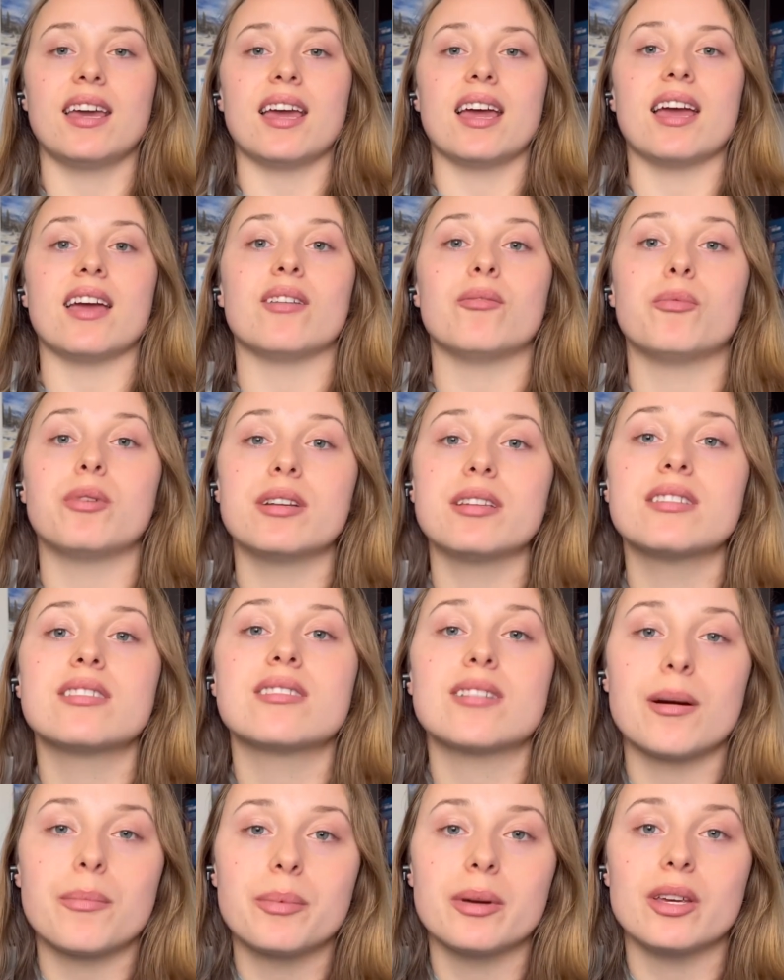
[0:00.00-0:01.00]
And what is
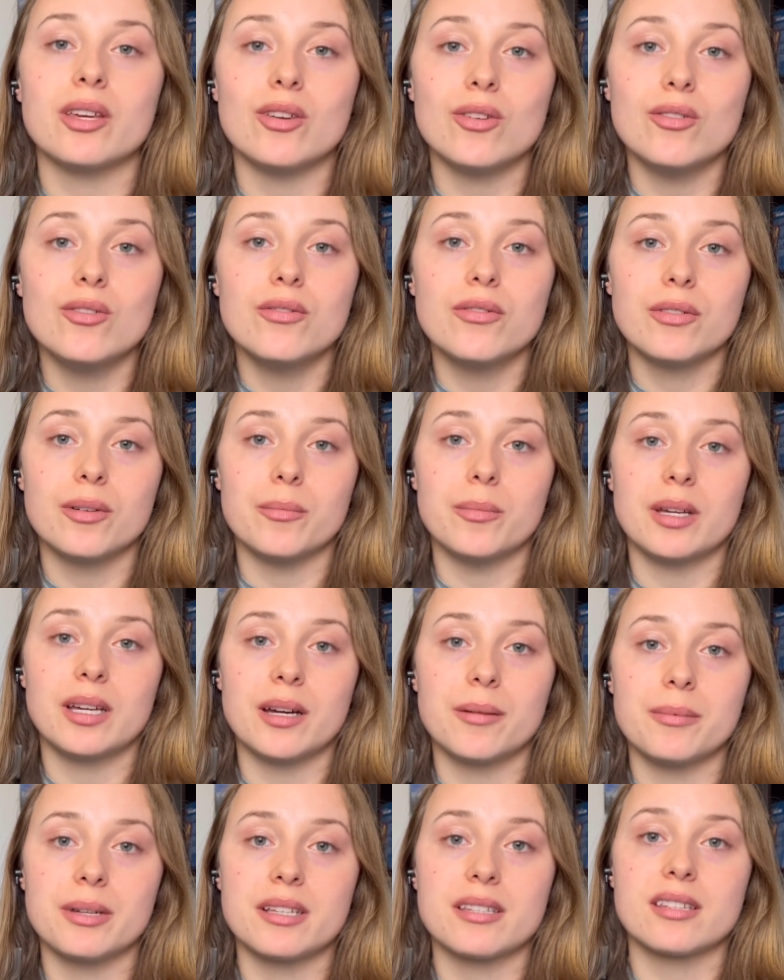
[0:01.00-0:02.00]
stopping you from
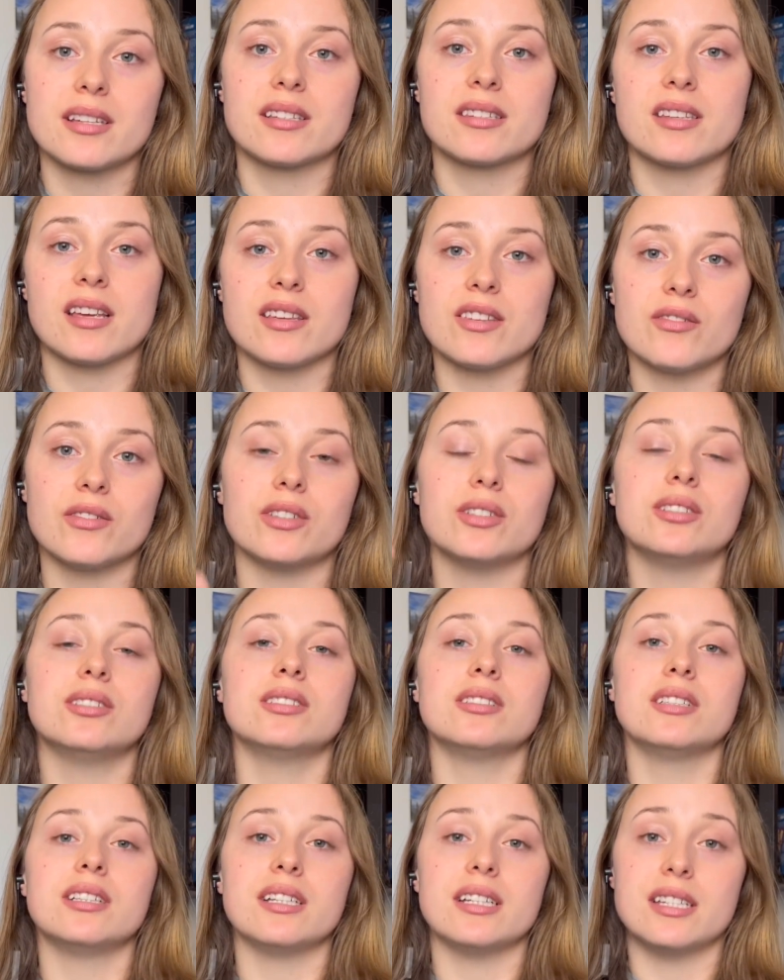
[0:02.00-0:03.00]
becoming successful
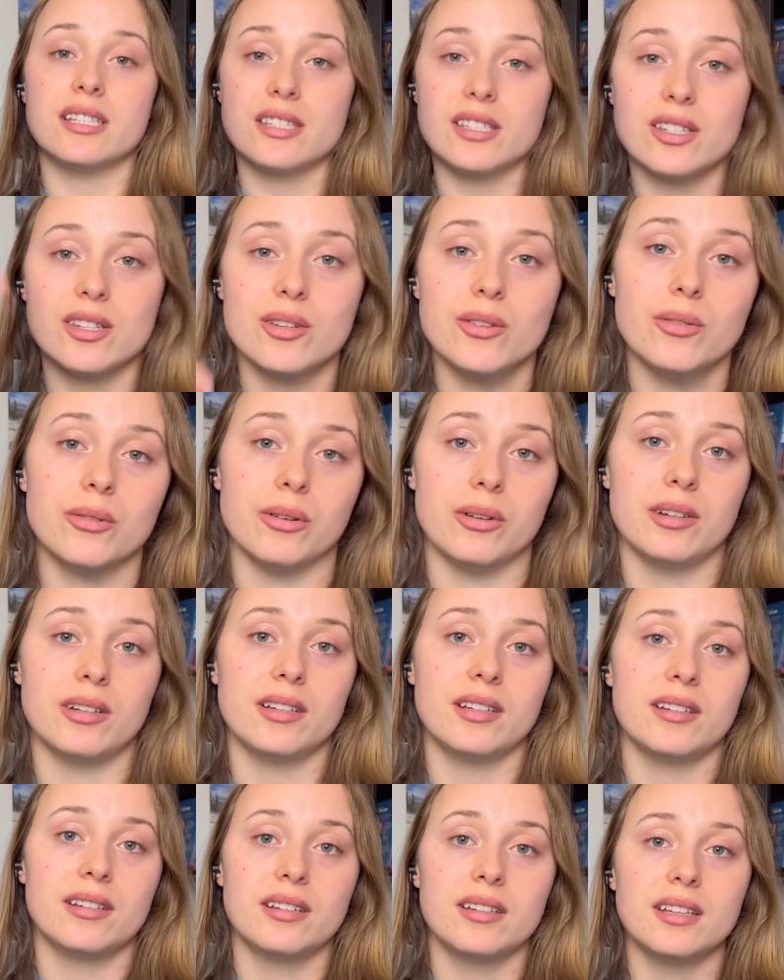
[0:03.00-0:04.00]
is you.
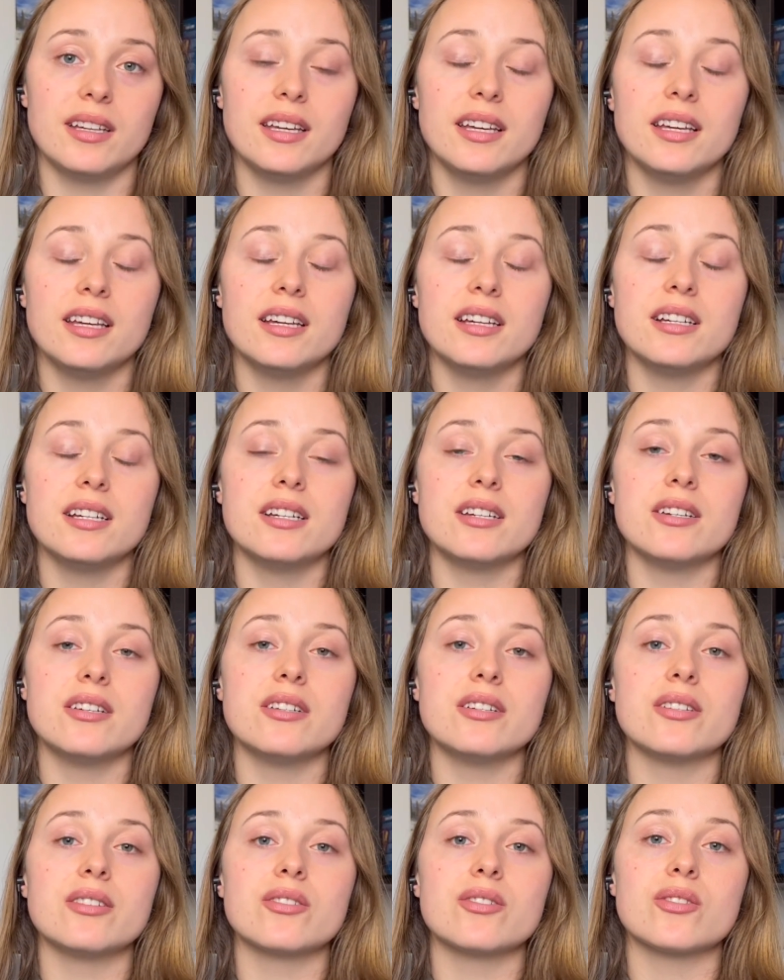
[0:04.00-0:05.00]

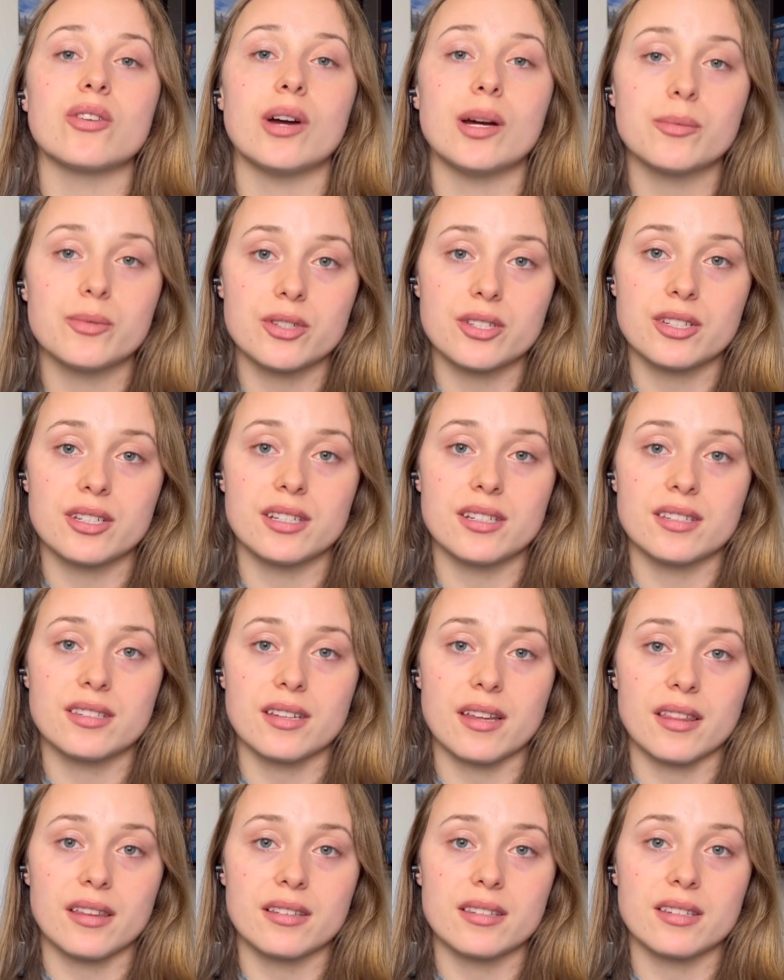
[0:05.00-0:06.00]
So I'm just gonna
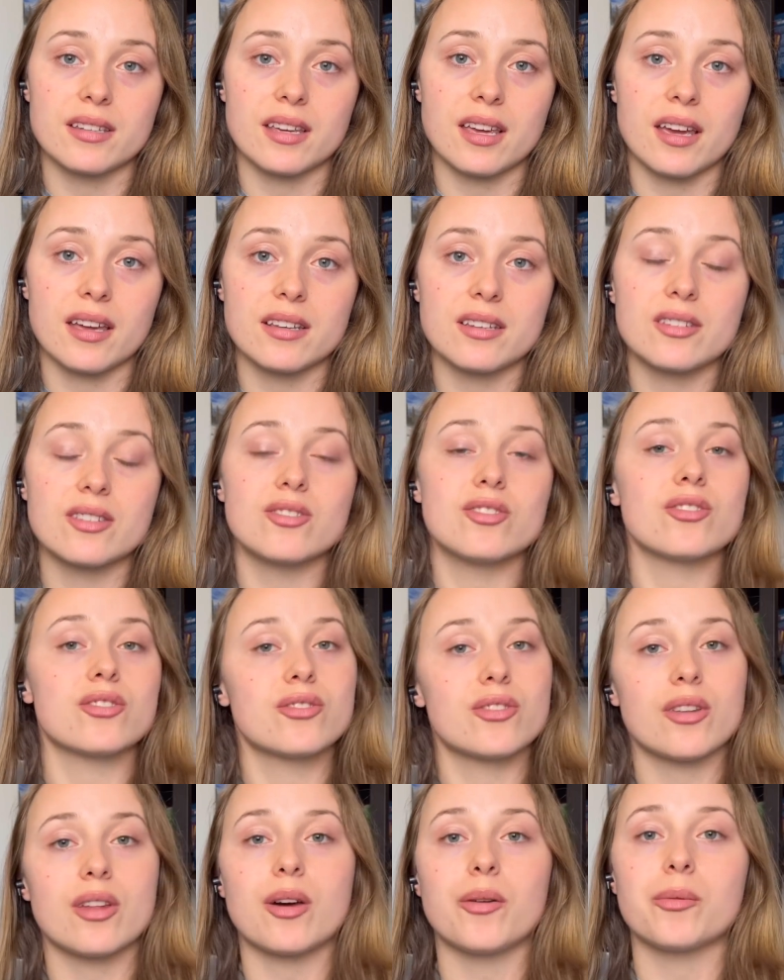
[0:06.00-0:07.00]
say this again, just
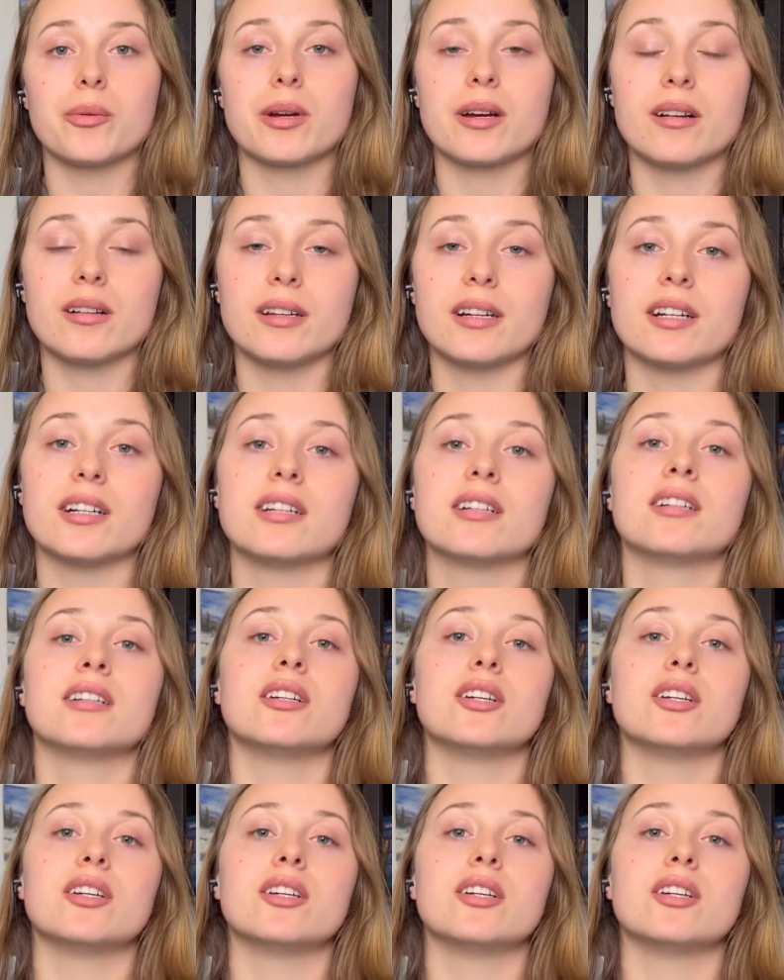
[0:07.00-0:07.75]
so that we're clear.